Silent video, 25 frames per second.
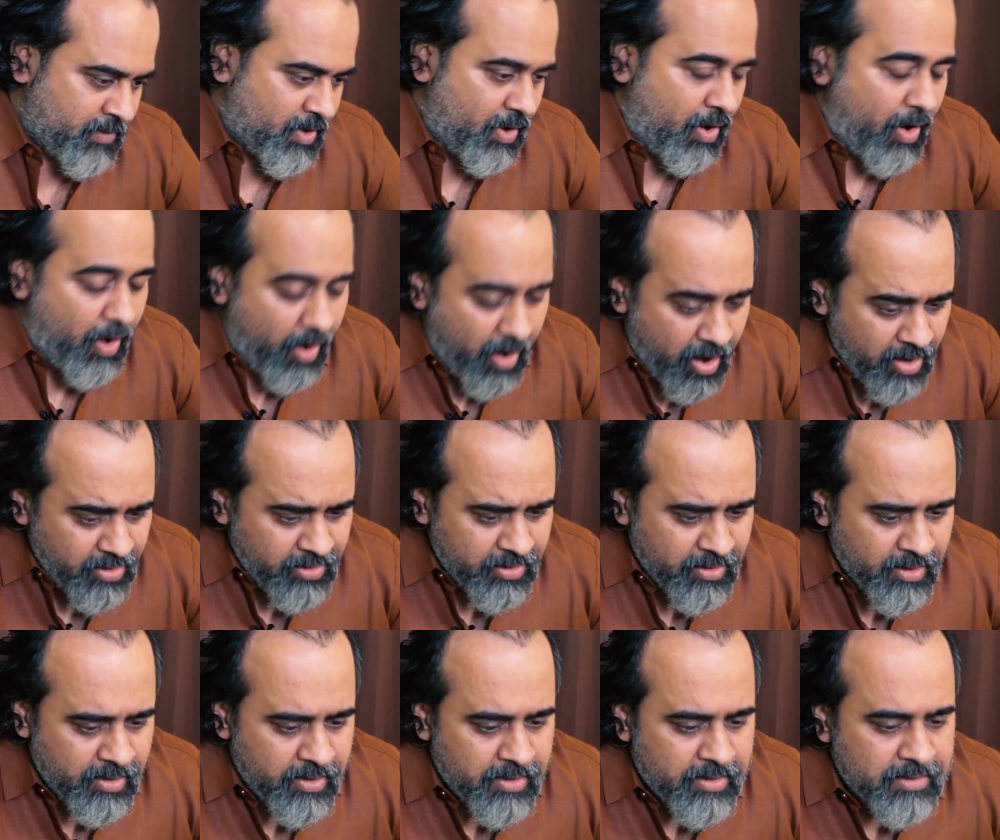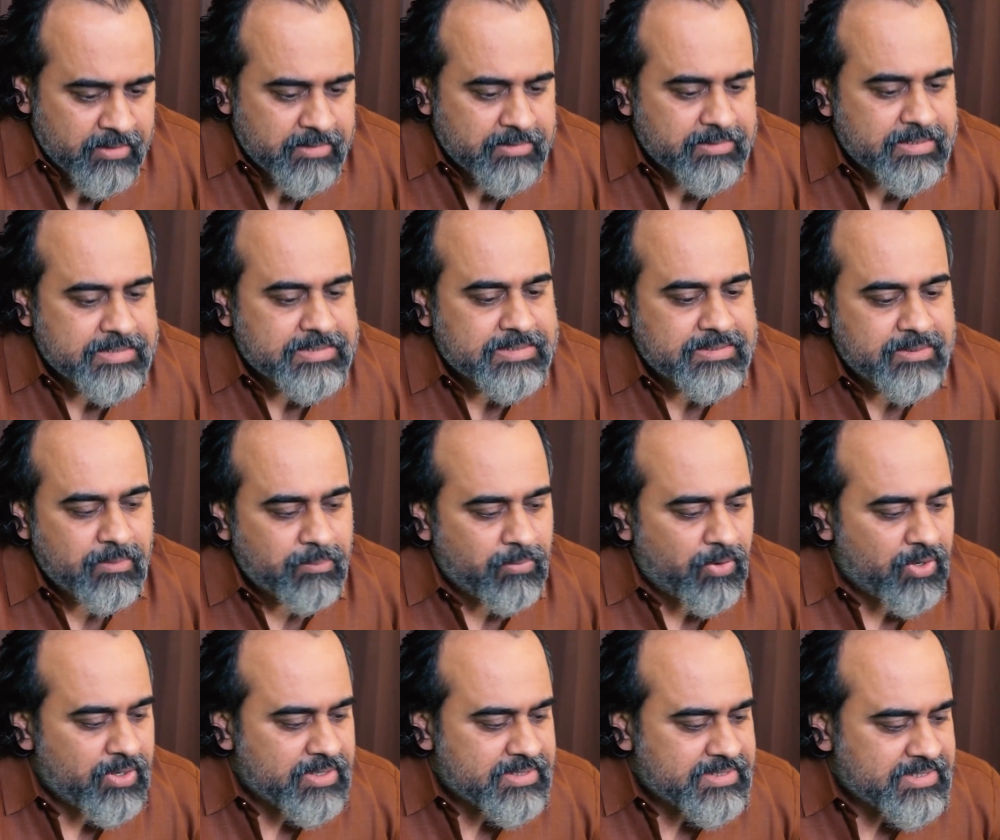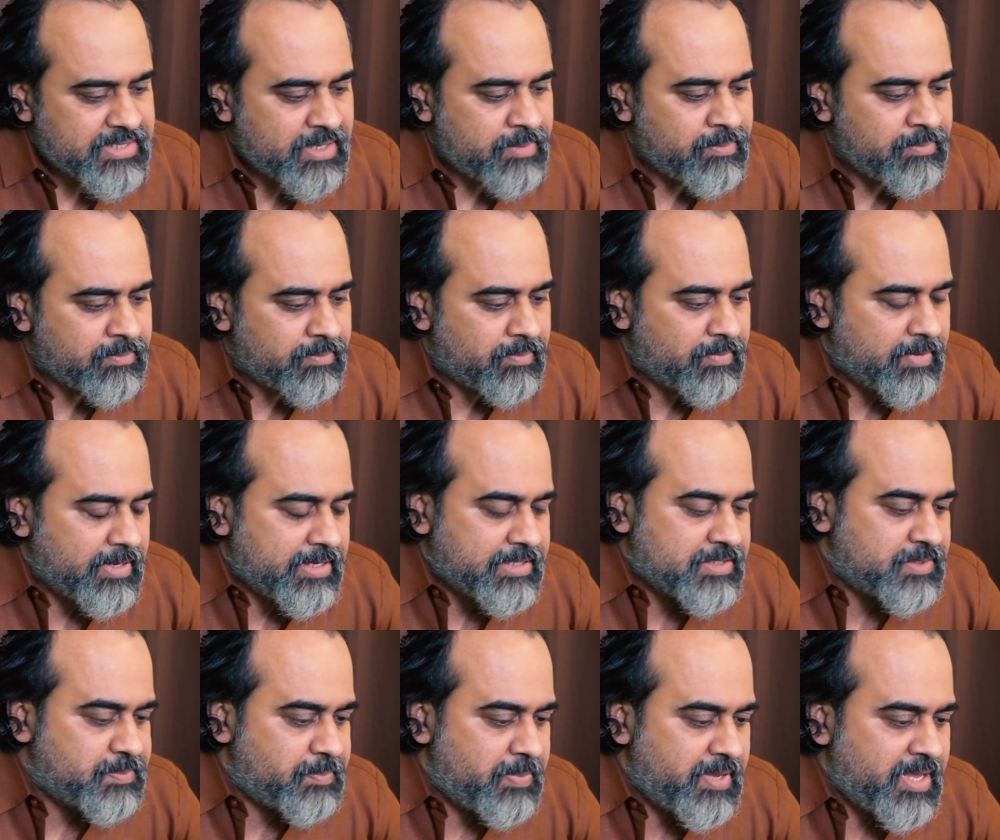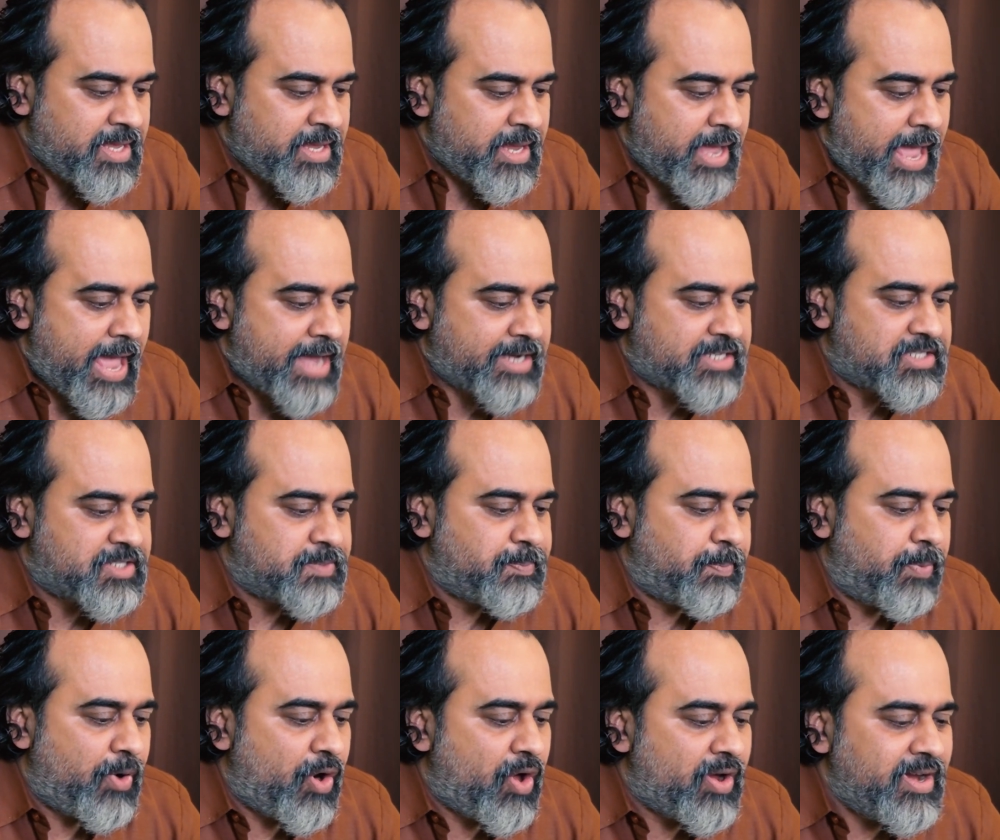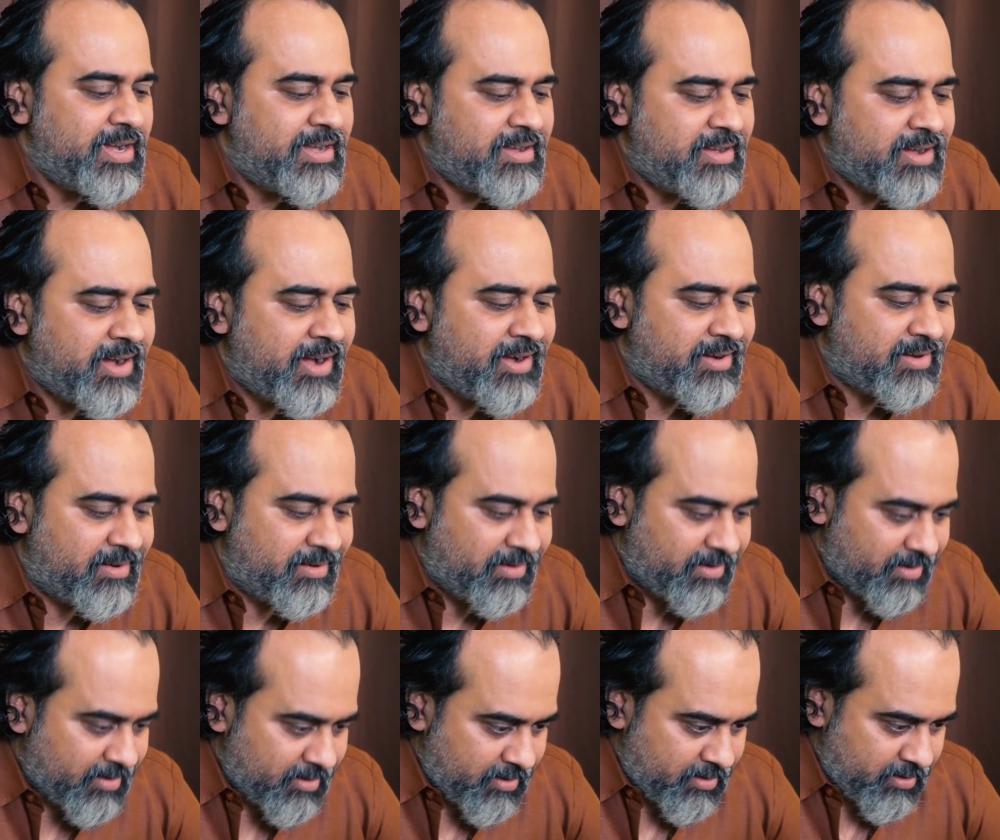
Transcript: or the symbolism is being exploited